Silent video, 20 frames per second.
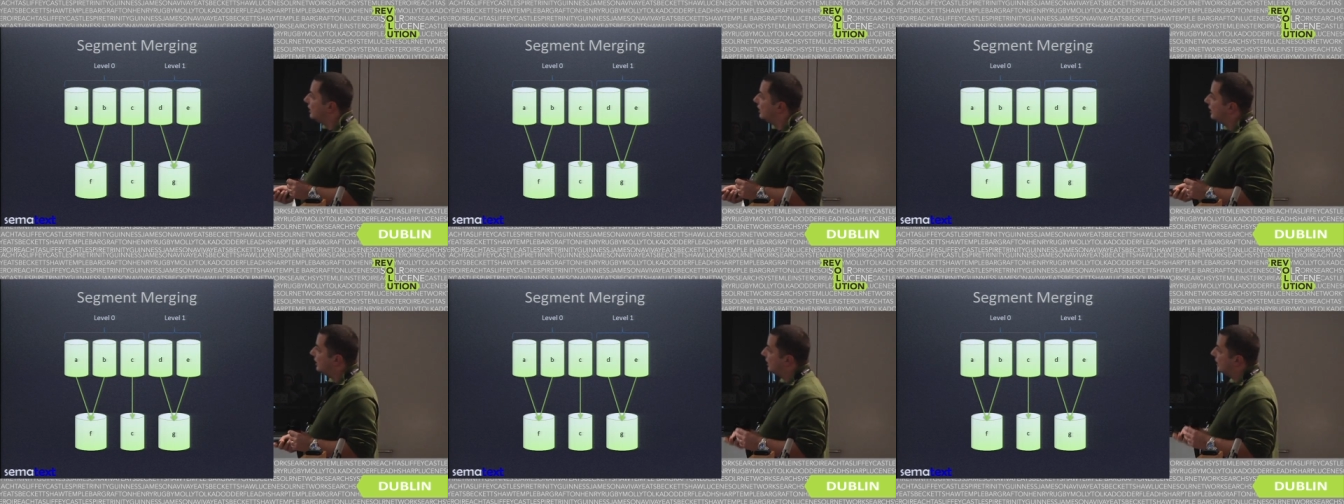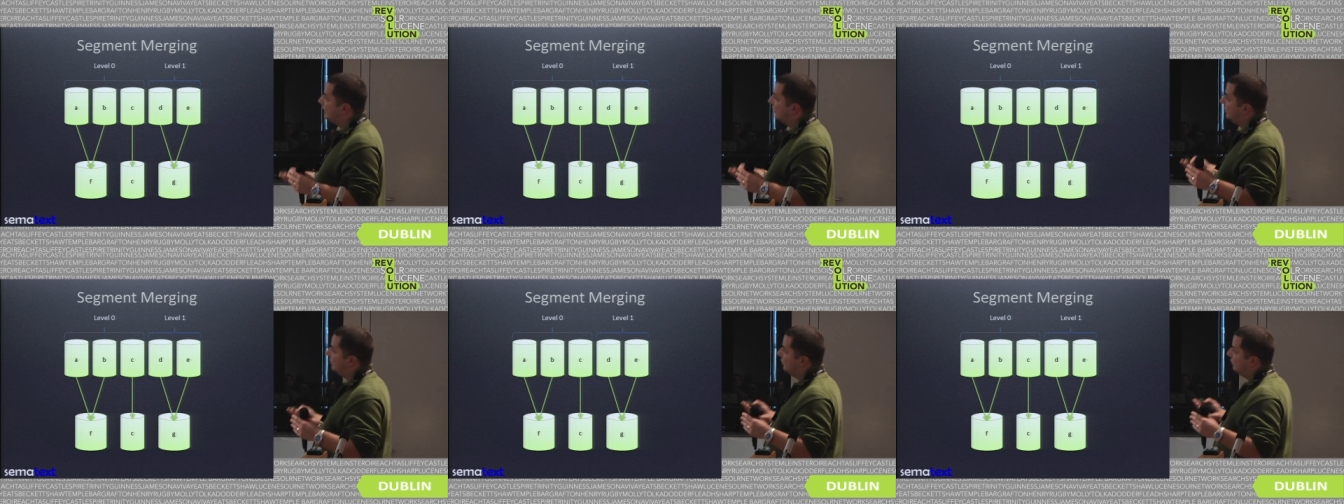
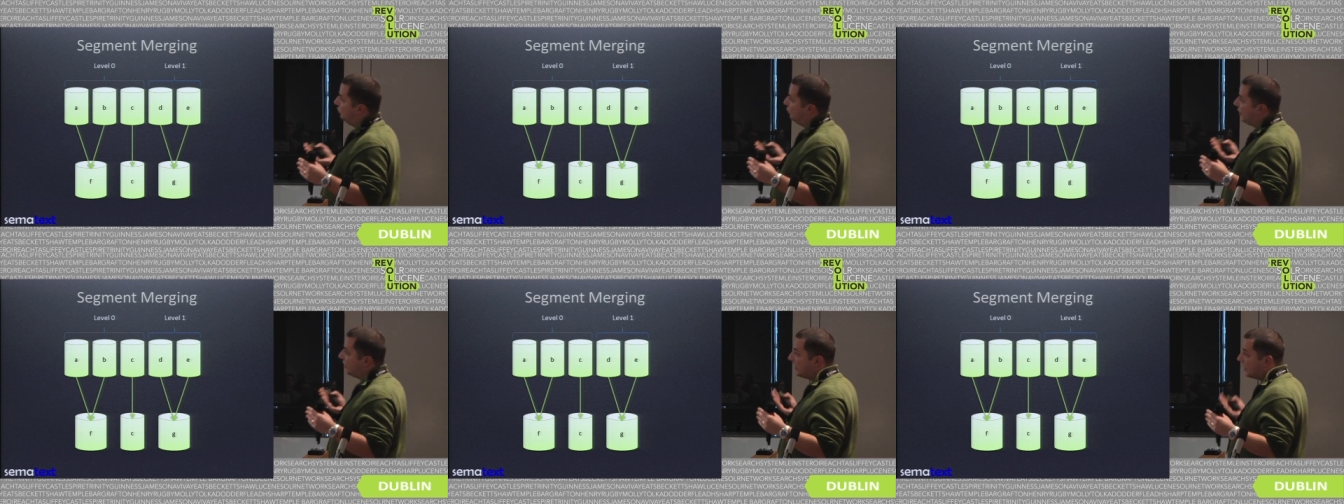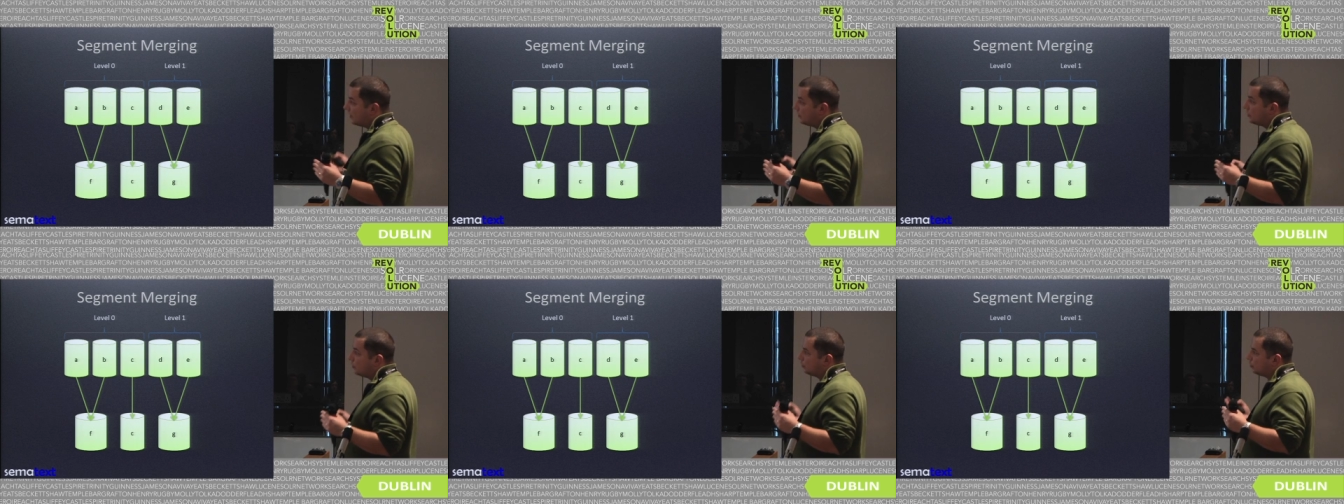Uh, we
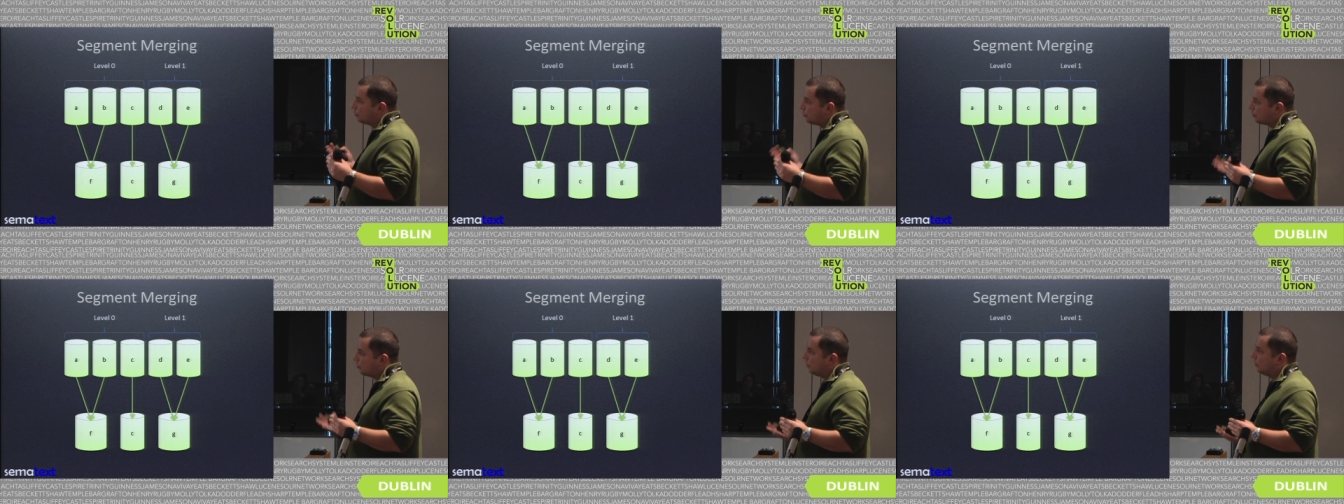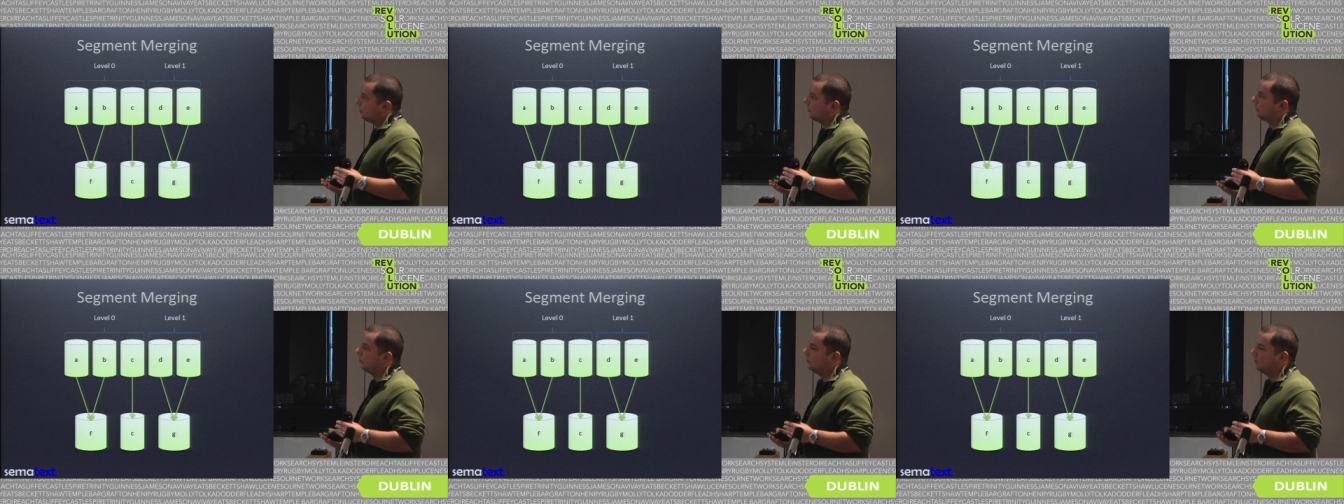can
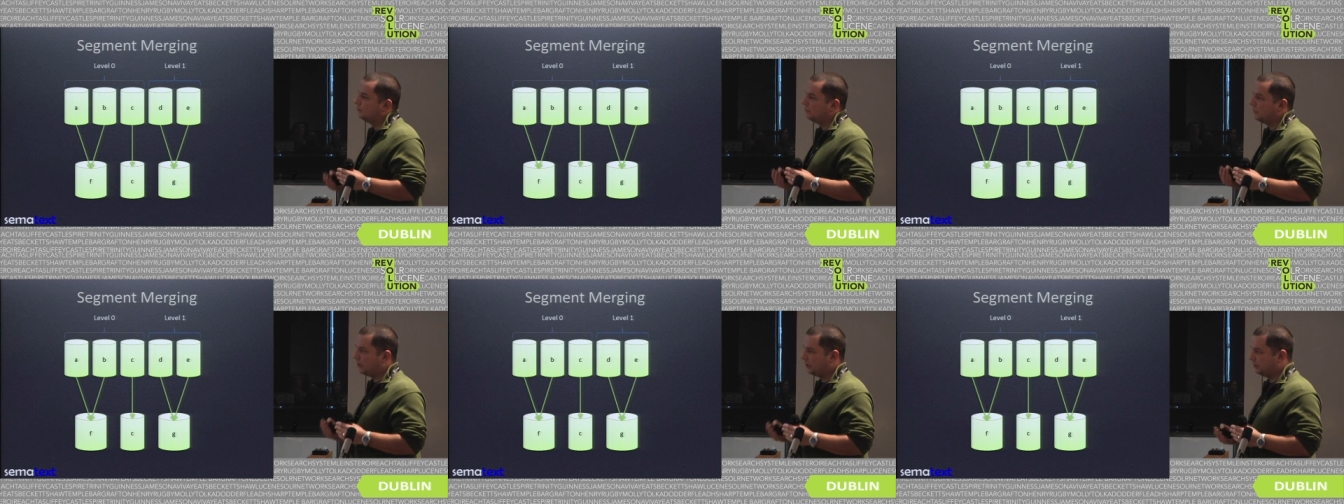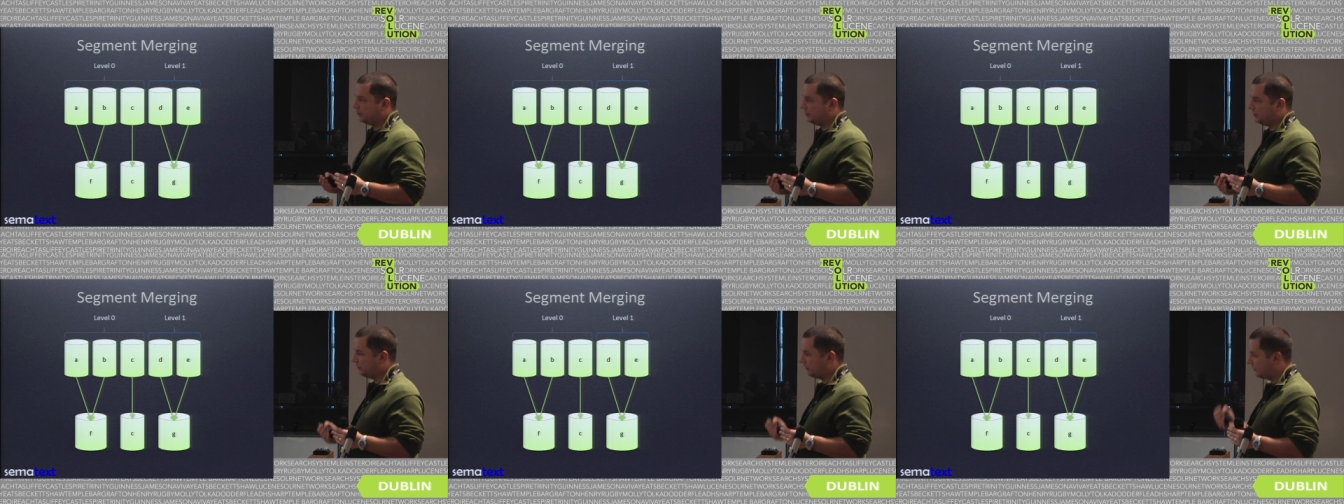control
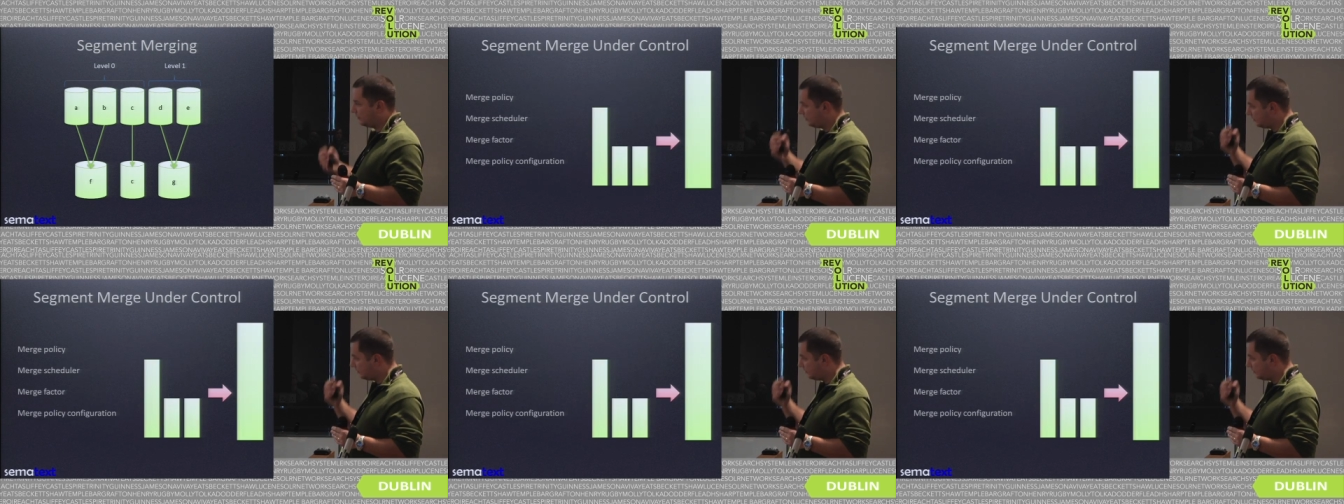merging.